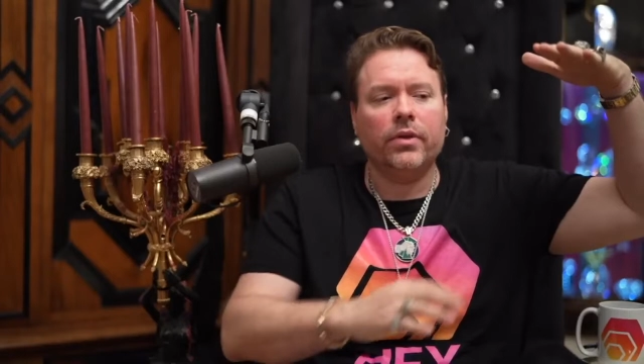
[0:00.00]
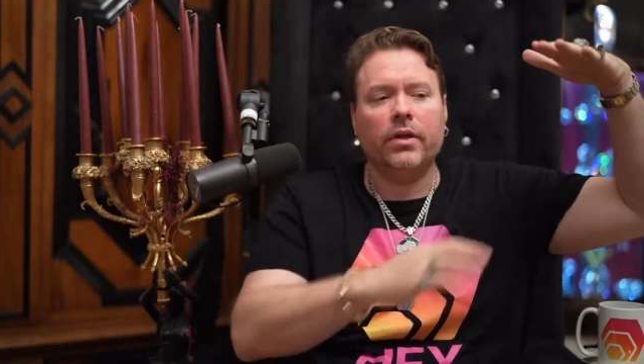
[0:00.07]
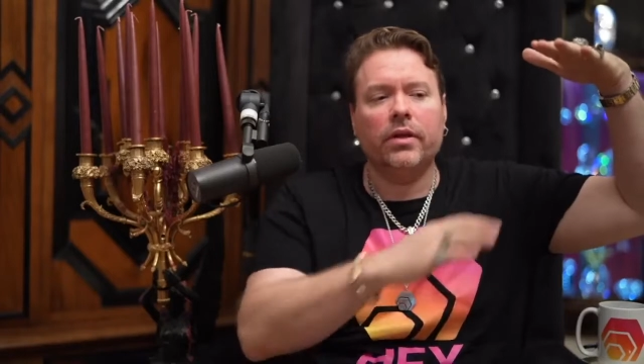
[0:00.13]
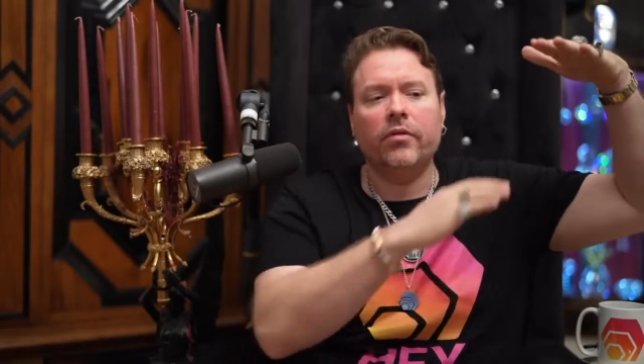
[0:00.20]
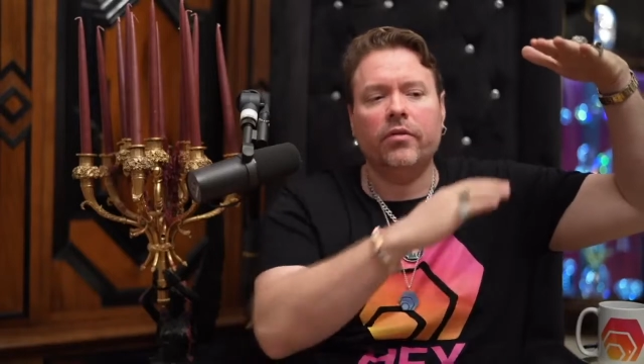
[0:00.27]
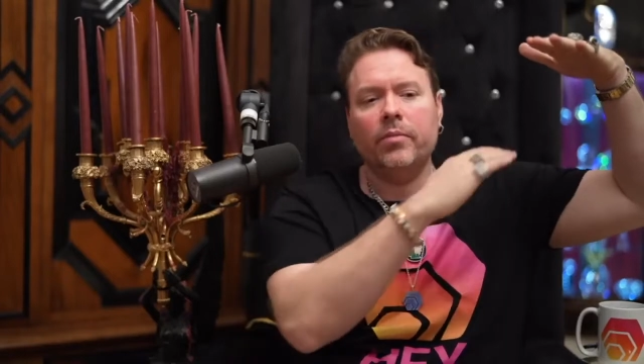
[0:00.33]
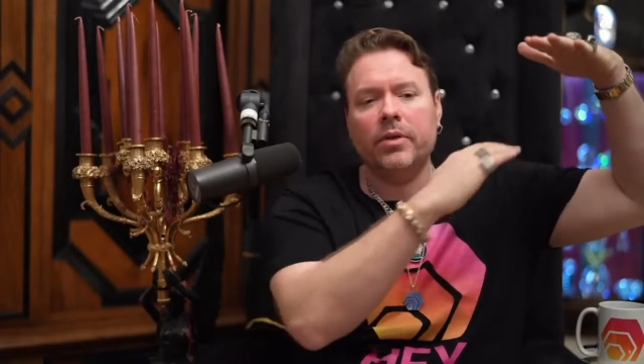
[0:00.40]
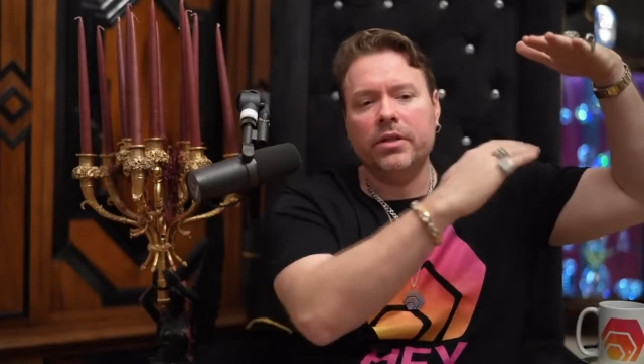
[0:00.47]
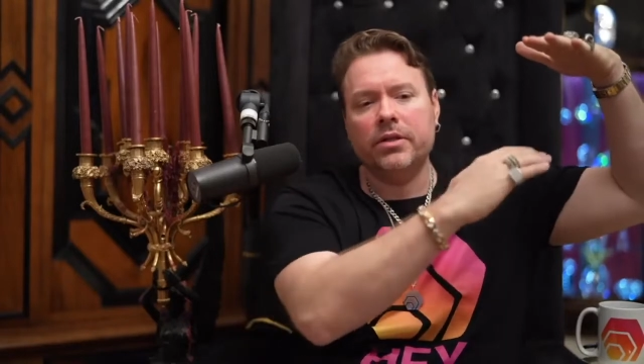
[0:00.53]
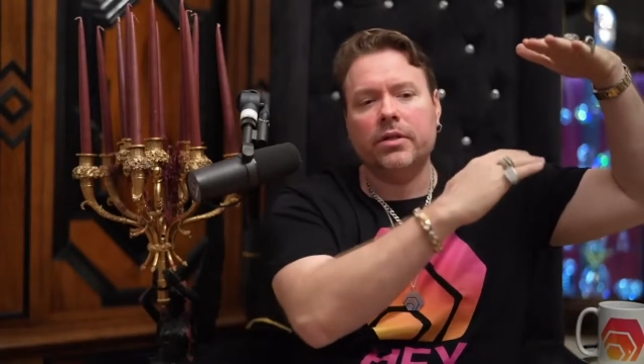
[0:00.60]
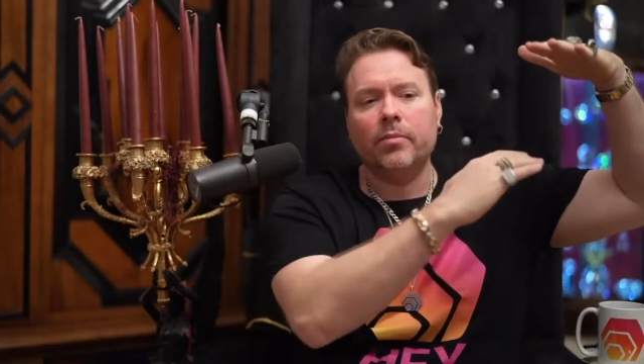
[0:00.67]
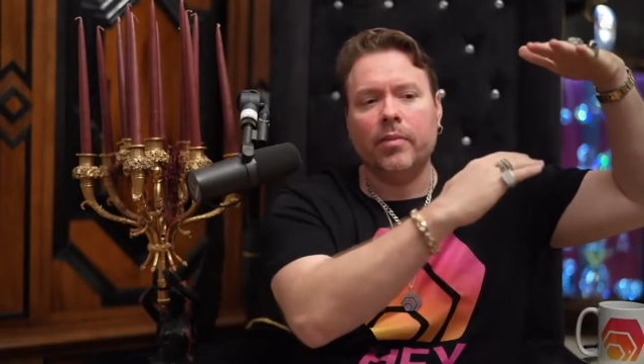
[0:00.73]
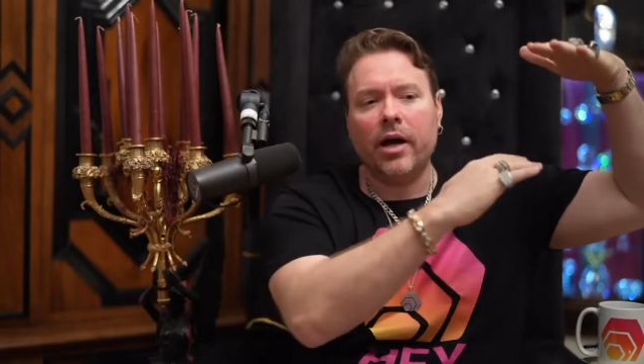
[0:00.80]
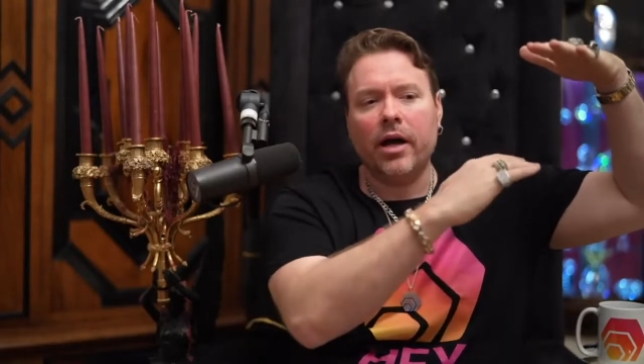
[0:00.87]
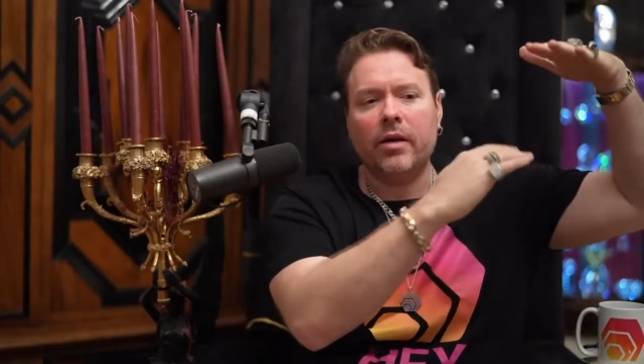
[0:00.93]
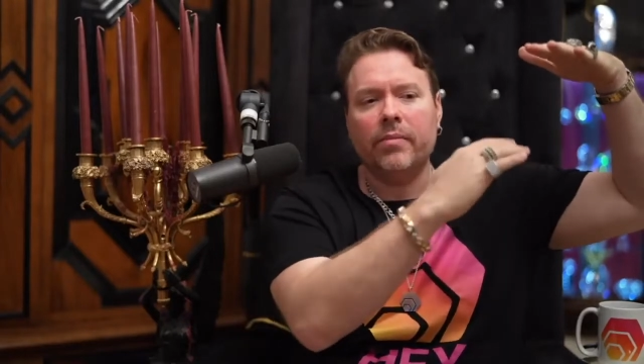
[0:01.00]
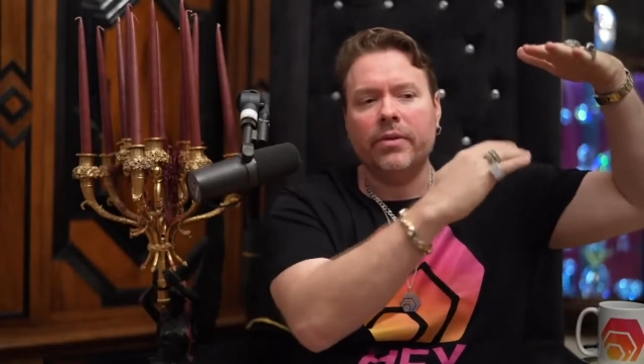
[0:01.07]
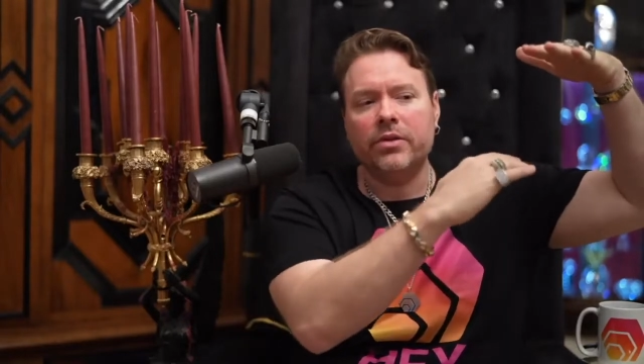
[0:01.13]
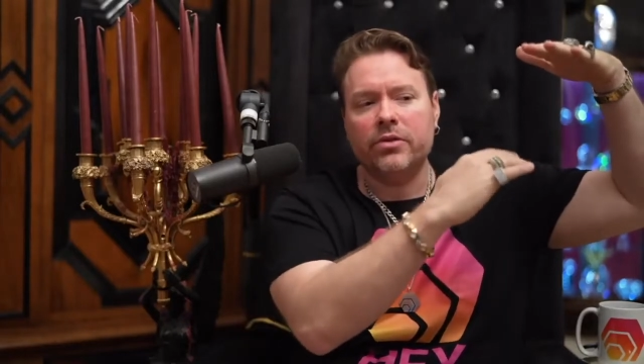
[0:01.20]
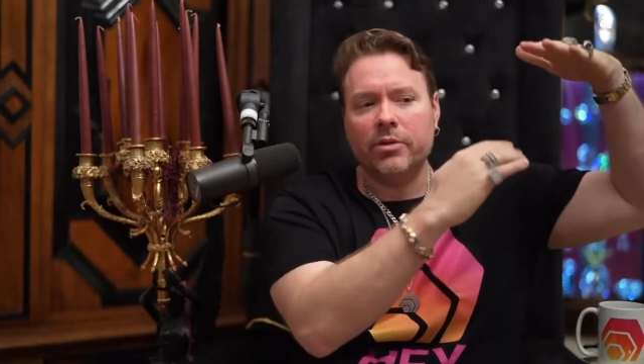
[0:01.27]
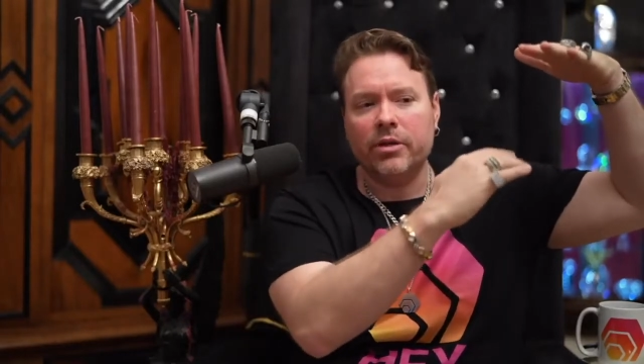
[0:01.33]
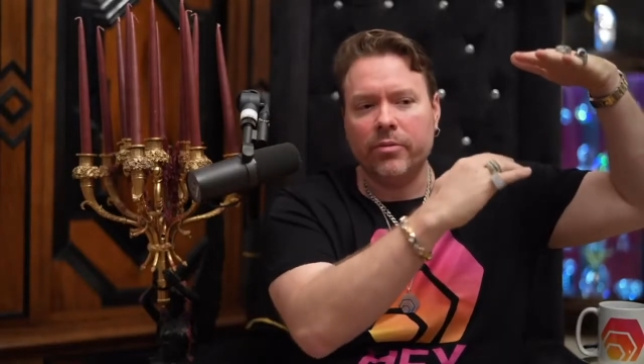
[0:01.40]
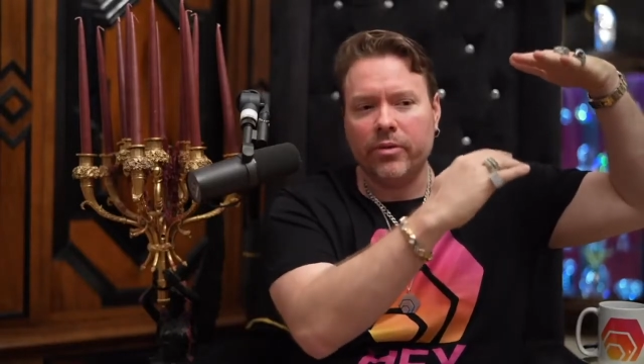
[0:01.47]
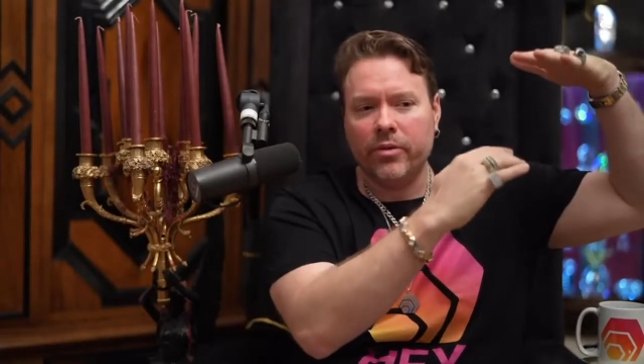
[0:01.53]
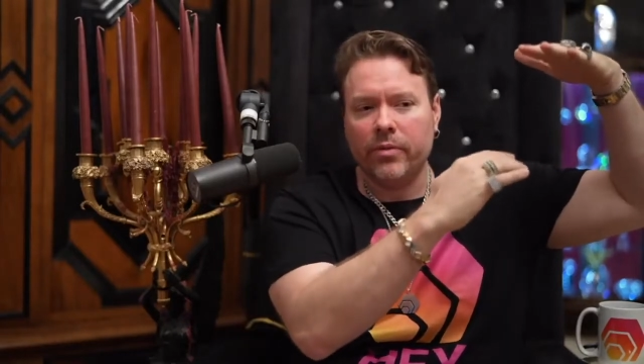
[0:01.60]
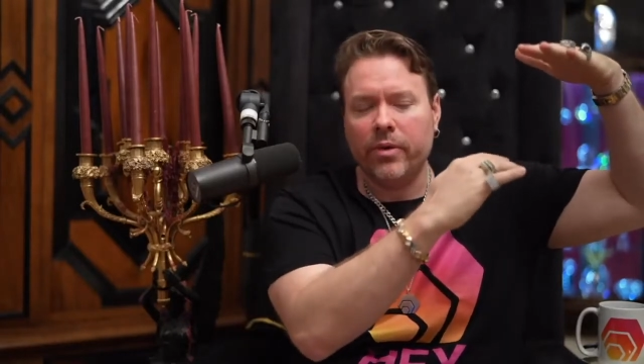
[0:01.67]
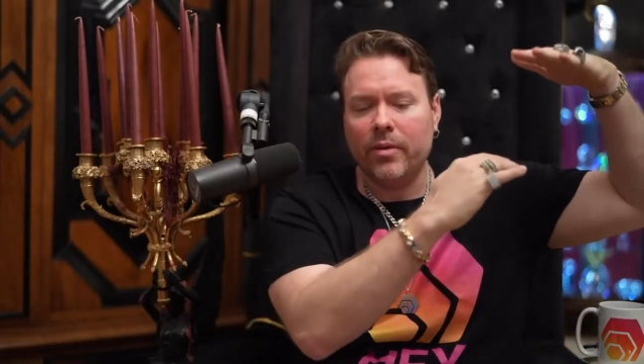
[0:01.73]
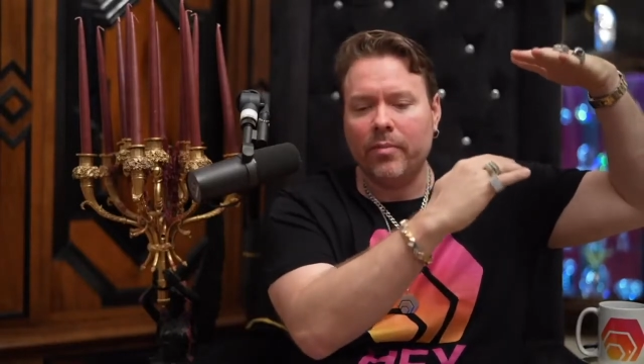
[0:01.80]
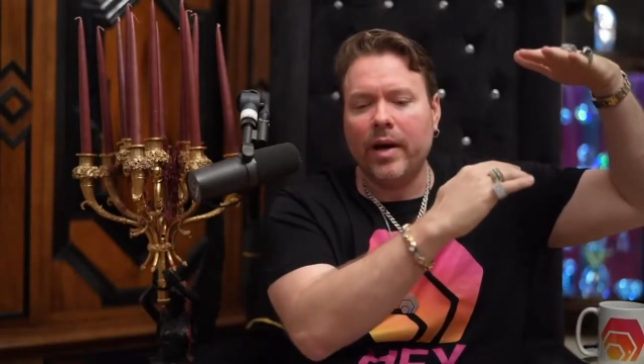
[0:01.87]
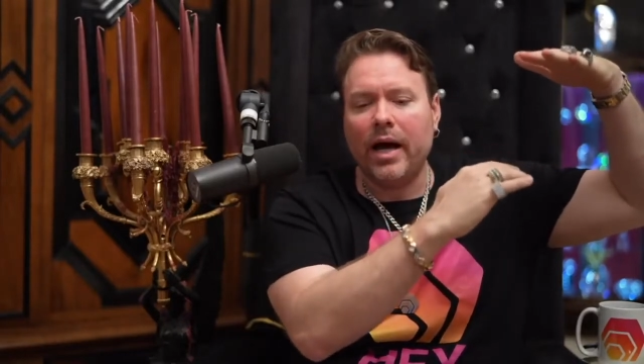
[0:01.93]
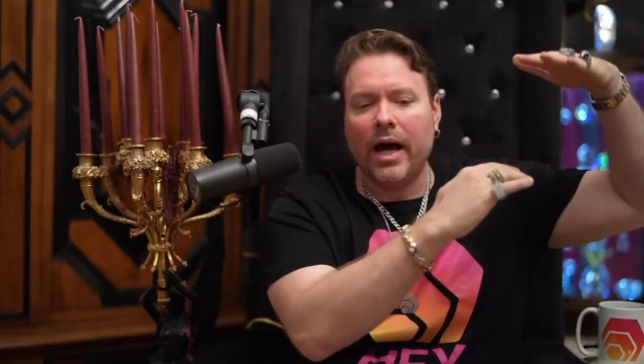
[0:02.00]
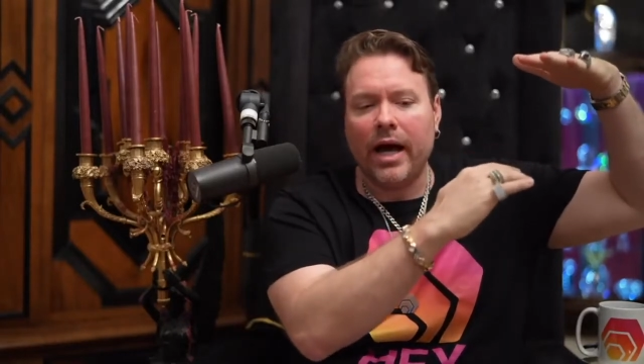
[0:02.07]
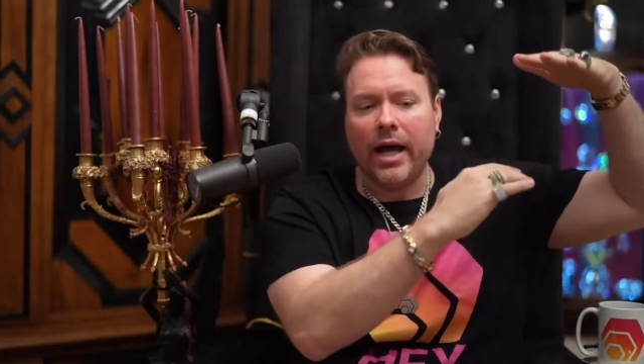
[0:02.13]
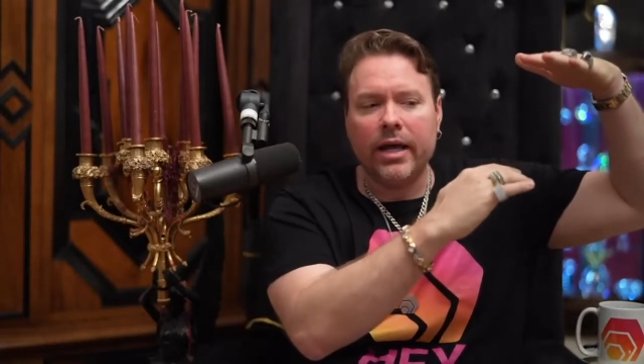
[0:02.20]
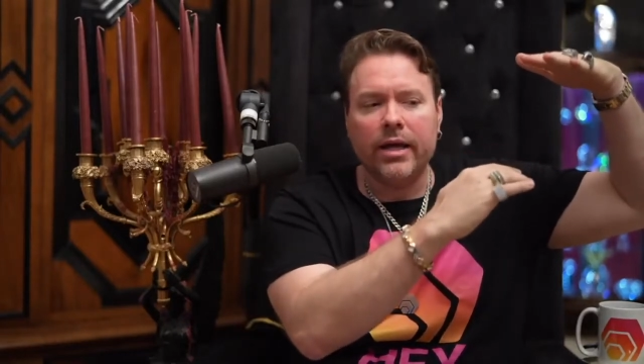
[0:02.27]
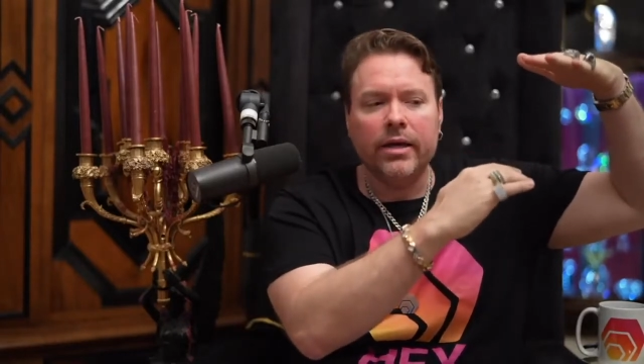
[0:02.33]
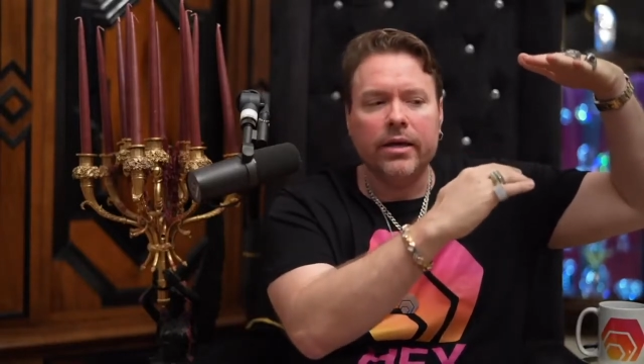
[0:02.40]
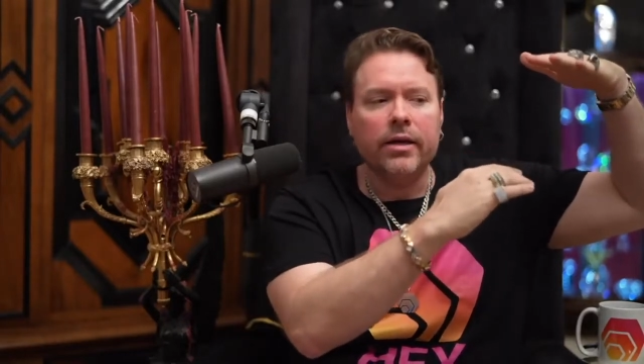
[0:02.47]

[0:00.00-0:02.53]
You have bids at the bottom. These are people that want to buy.